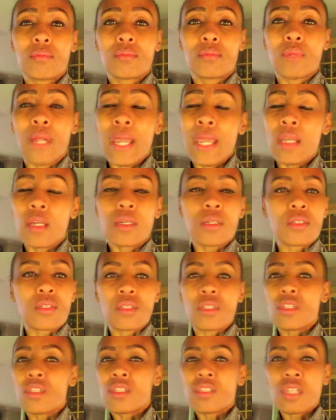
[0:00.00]
right? Because
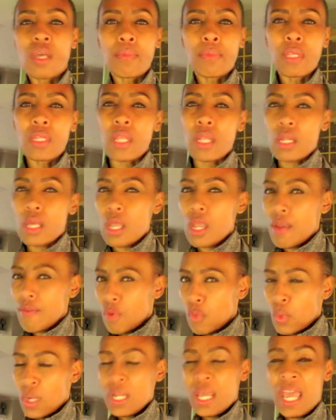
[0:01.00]
this is something that
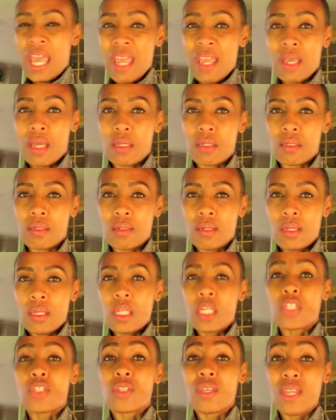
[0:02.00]
everyone has
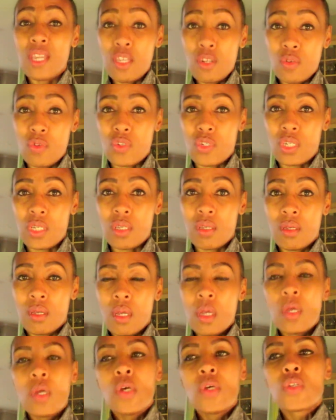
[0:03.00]
is energy.
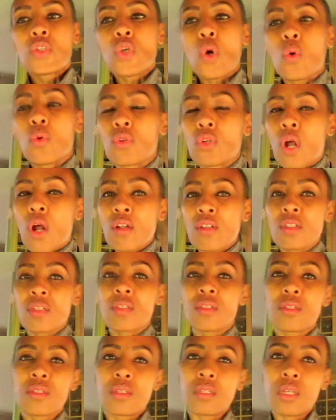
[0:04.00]
So
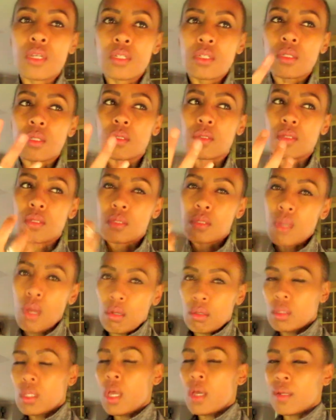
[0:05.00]
narcissists tend to
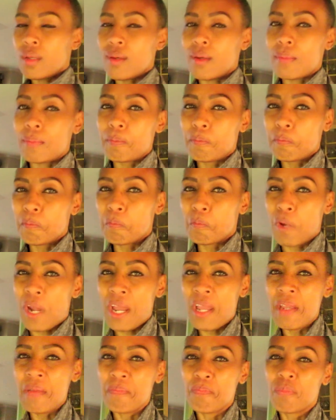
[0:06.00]
suck that up,
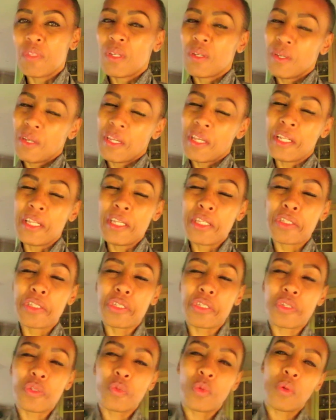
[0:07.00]
right? At least
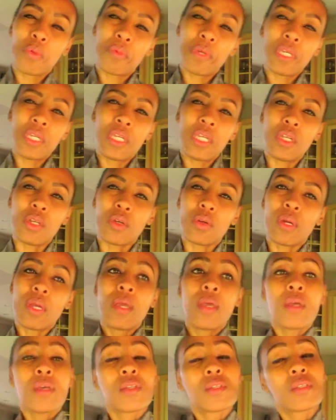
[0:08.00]
this is what we hear.
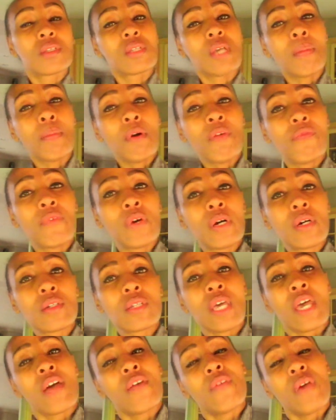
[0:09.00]
Some of us
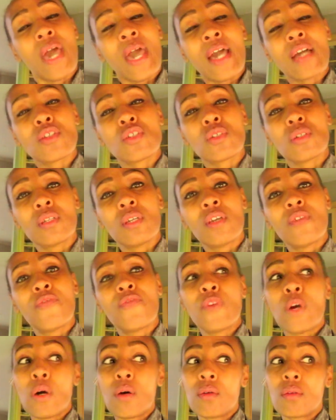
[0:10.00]
have actually
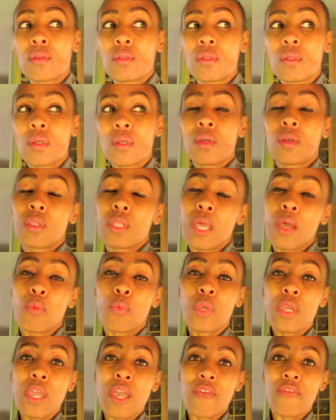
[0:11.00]
felt that
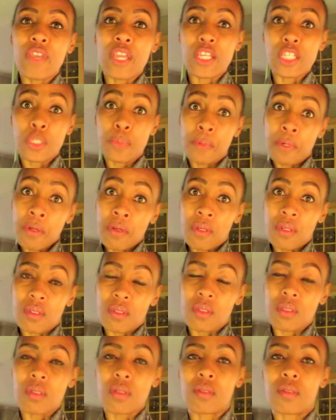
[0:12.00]
we have
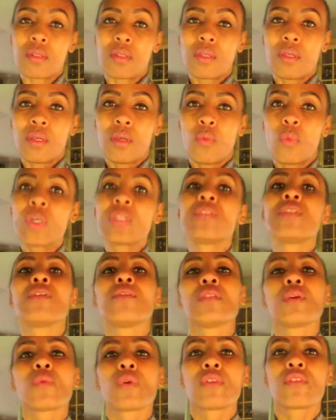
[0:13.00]
experienced this when
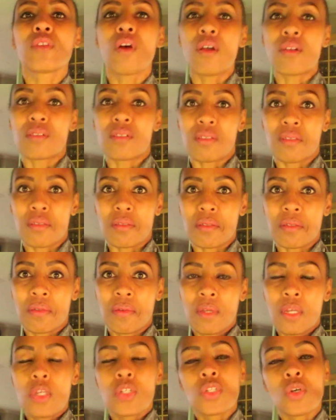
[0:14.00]
dealing with narcissists.
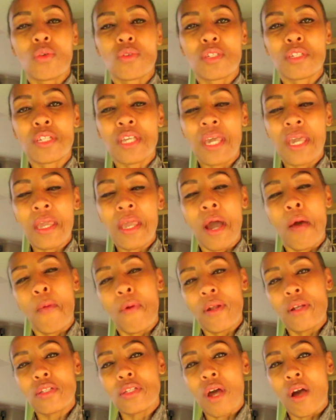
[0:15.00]
So today I
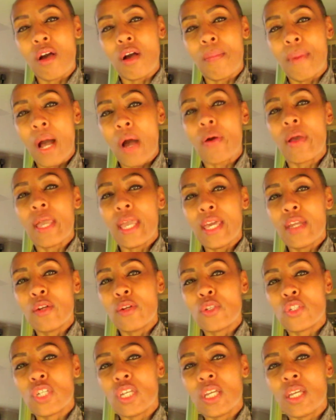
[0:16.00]
want to talk about
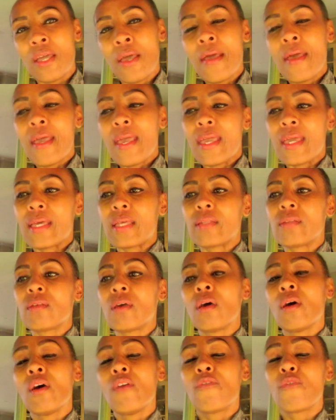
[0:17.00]
energy and
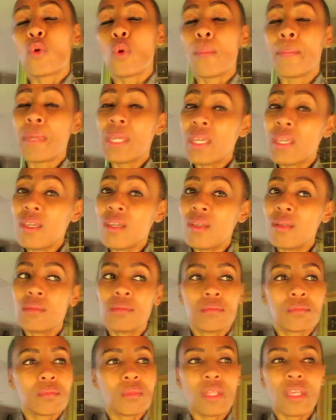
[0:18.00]
for me
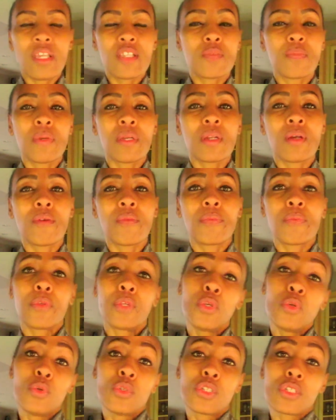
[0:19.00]
it's been a
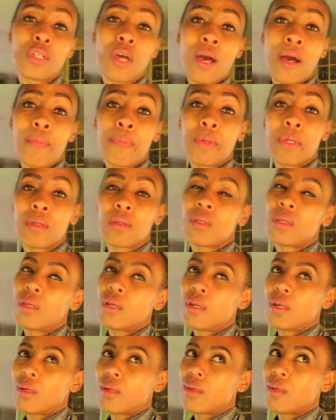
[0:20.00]
huge topic
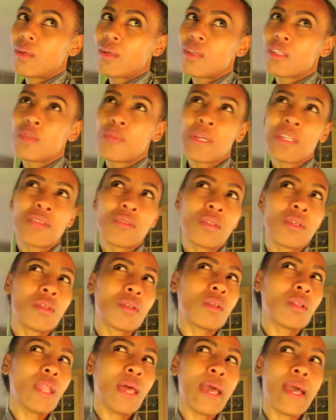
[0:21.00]
especially in
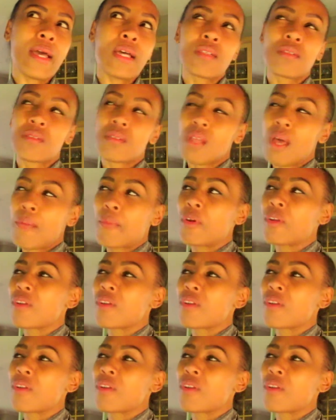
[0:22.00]
the last I'm